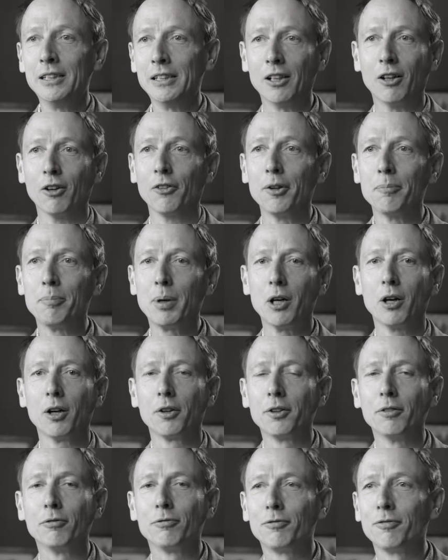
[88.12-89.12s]
on the
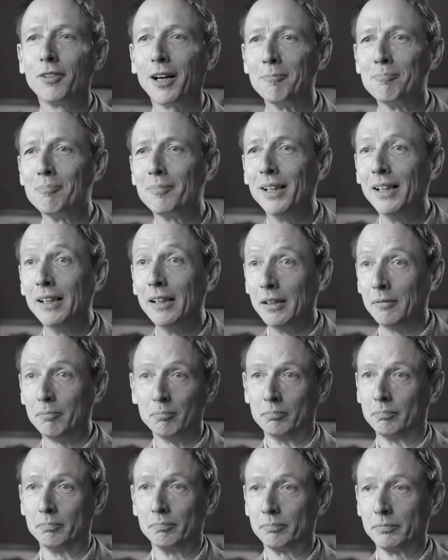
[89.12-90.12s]
part of
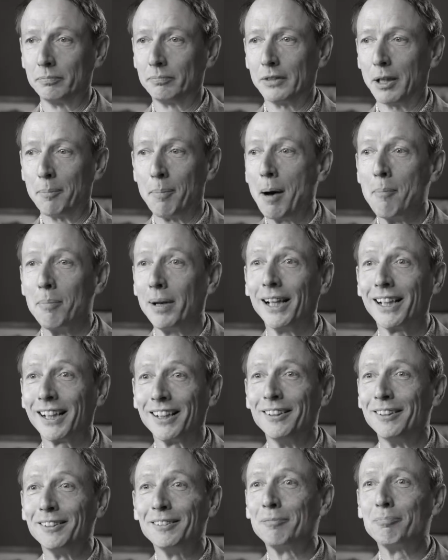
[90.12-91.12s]
the public
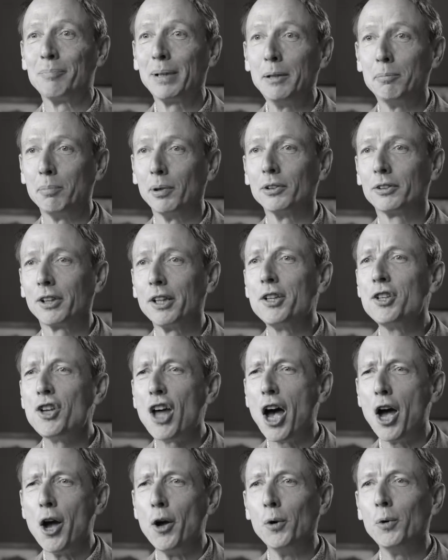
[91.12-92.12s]
and people to
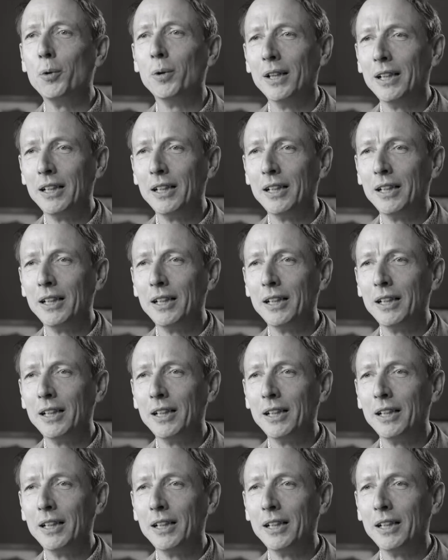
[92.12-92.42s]
know,